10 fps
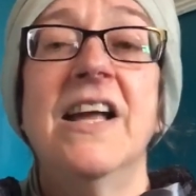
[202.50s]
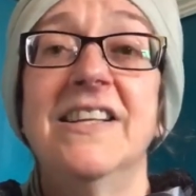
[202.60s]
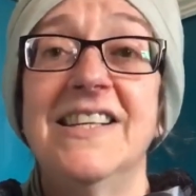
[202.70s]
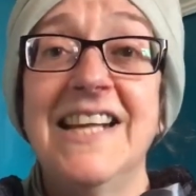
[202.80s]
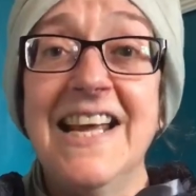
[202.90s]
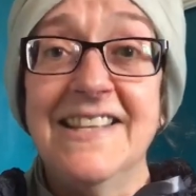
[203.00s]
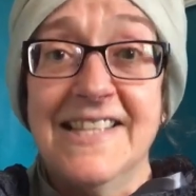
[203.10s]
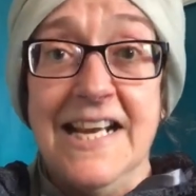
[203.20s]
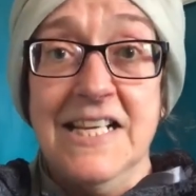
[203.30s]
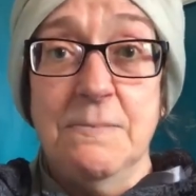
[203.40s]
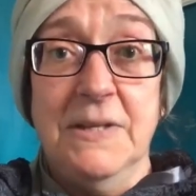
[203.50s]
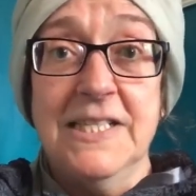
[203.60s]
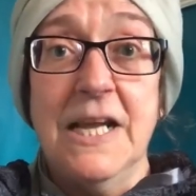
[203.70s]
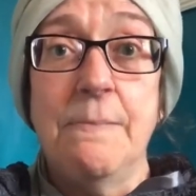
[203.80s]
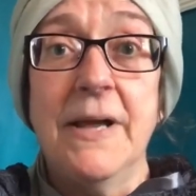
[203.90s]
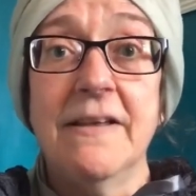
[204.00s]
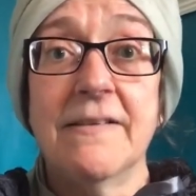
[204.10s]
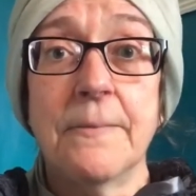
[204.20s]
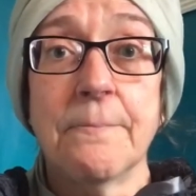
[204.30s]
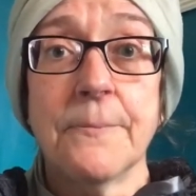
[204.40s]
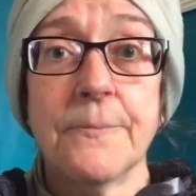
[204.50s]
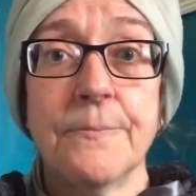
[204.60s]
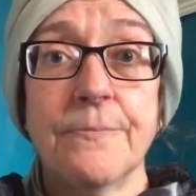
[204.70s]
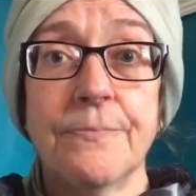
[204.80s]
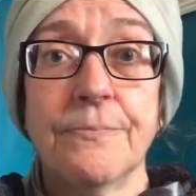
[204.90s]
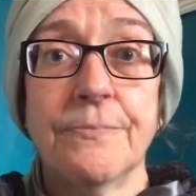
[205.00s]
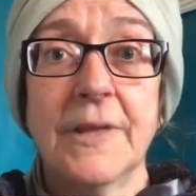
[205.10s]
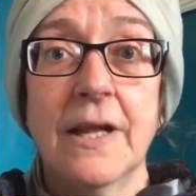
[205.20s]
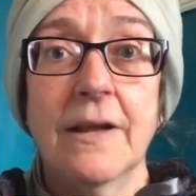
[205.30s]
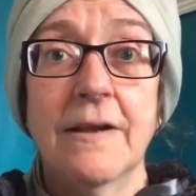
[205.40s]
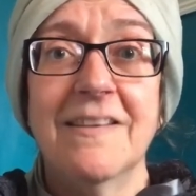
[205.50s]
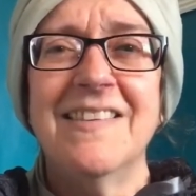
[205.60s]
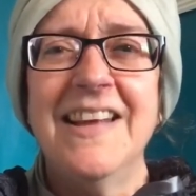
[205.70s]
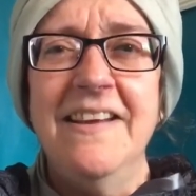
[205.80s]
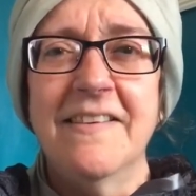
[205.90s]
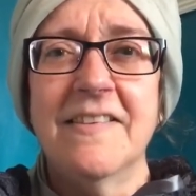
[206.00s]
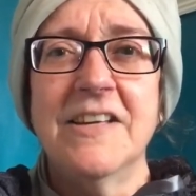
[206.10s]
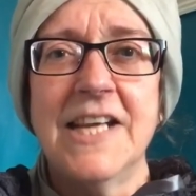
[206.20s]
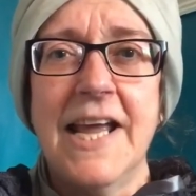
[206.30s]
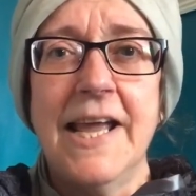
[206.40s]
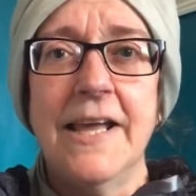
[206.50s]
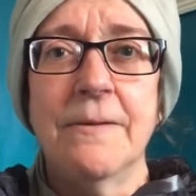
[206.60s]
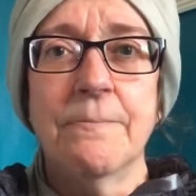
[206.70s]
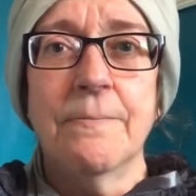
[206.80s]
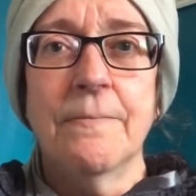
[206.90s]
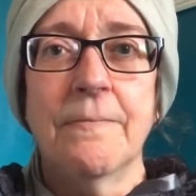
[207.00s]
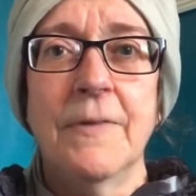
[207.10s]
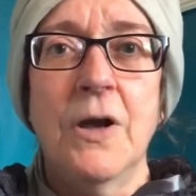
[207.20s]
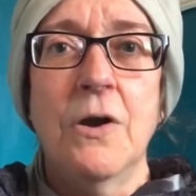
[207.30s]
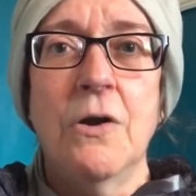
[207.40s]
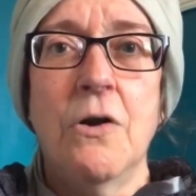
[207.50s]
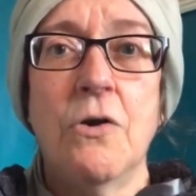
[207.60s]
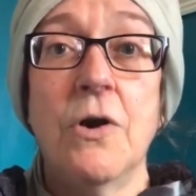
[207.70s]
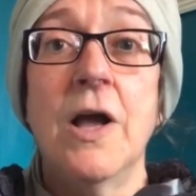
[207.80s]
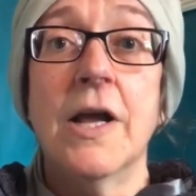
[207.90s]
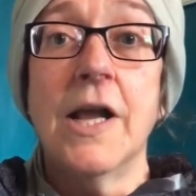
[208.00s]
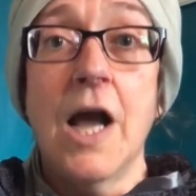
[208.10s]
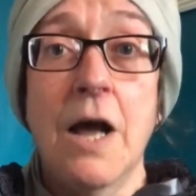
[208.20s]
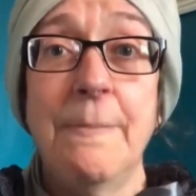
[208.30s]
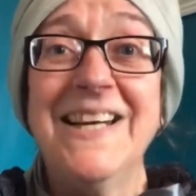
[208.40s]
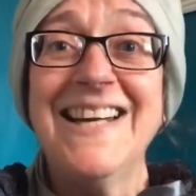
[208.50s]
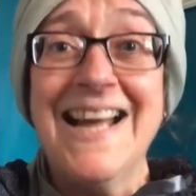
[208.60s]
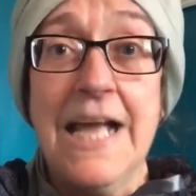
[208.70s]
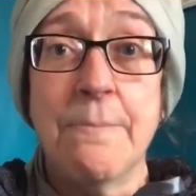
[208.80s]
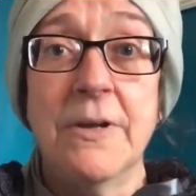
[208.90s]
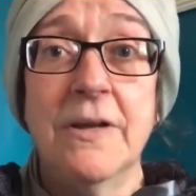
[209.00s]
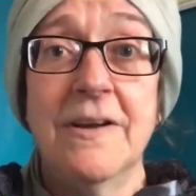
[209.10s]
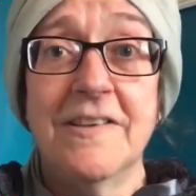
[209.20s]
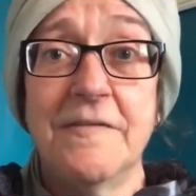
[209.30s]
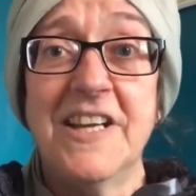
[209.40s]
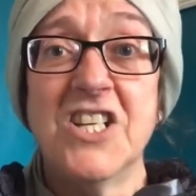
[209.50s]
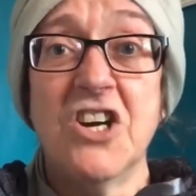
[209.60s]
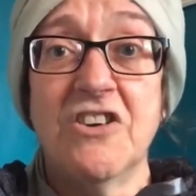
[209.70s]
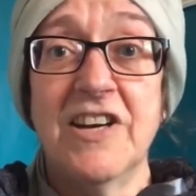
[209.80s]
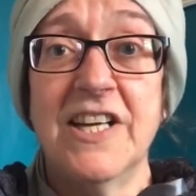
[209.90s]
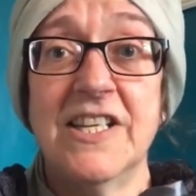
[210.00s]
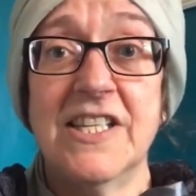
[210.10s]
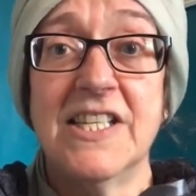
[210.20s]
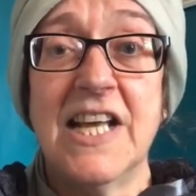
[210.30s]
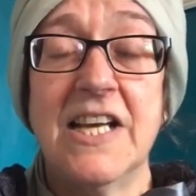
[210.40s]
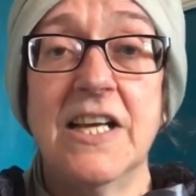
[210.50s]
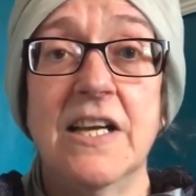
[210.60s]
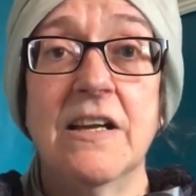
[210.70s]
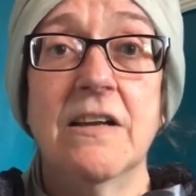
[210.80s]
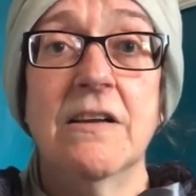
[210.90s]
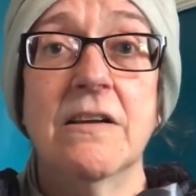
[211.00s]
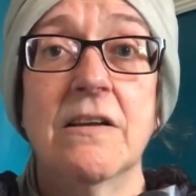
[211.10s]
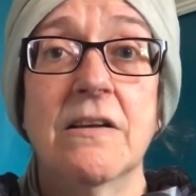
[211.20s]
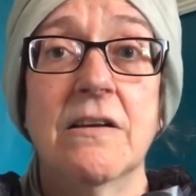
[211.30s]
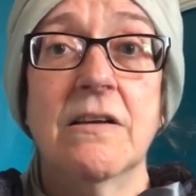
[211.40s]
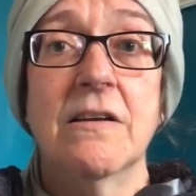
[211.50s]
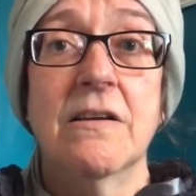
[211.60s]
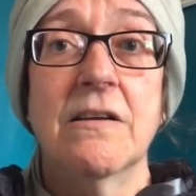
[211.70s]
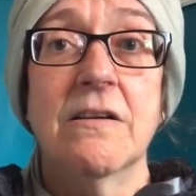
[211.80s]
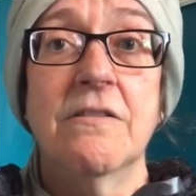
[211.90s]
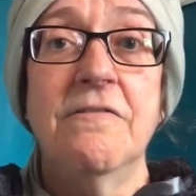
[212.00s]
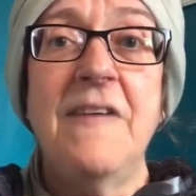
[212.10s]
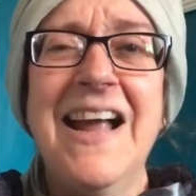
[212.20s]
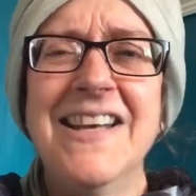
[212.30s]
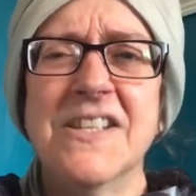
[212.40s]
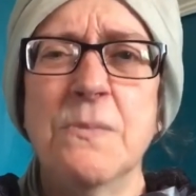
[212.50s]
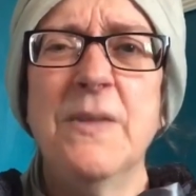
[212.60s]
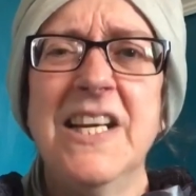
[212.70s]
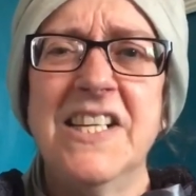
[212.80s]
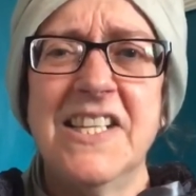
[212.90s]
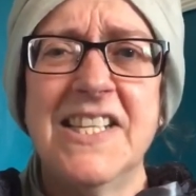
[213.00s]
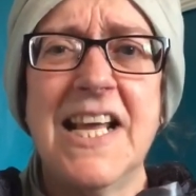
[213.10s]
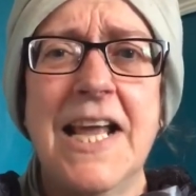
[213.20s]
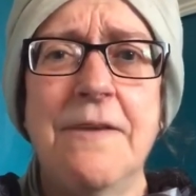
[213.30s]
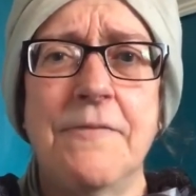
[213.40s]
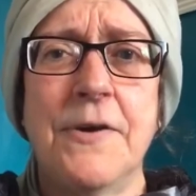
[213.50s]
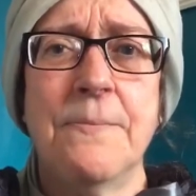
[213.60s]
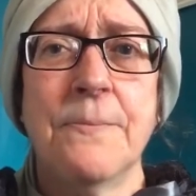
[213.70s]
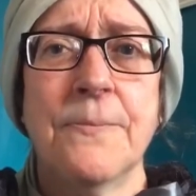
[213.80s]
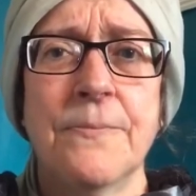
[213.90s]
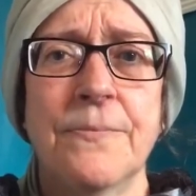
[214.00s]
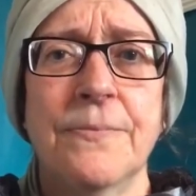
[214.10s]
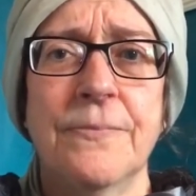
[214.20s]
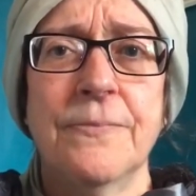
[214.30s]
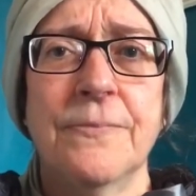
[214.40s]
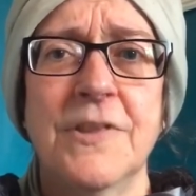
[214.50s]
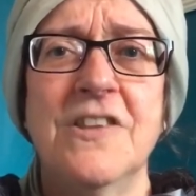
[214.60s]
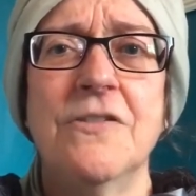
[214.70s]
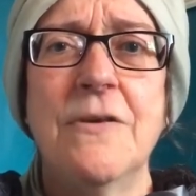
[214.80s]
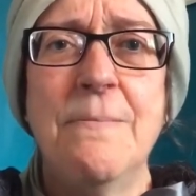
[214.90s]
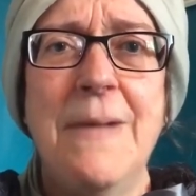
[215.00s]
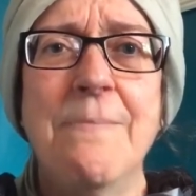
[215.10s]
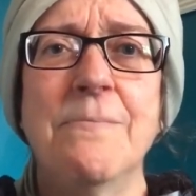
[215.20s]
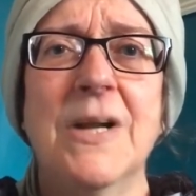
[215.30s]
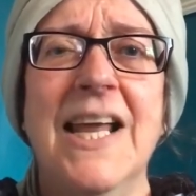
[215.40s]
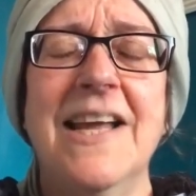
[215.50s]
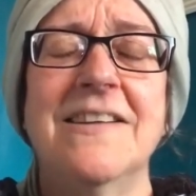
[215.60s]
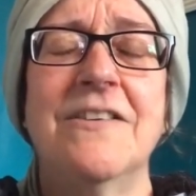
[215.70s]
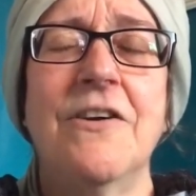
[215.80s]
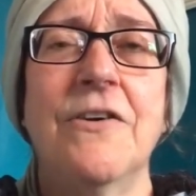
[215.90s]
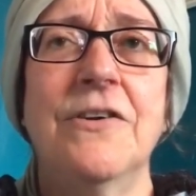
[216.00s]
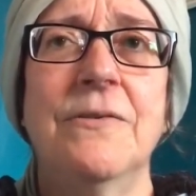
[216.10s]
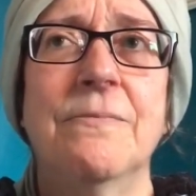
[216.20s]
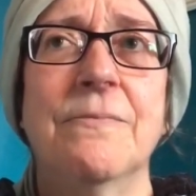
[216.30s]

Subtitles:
Today's sensible tip is: seize the day, or carpe diem, as the Victorians said. Find something to savour, to remember later on.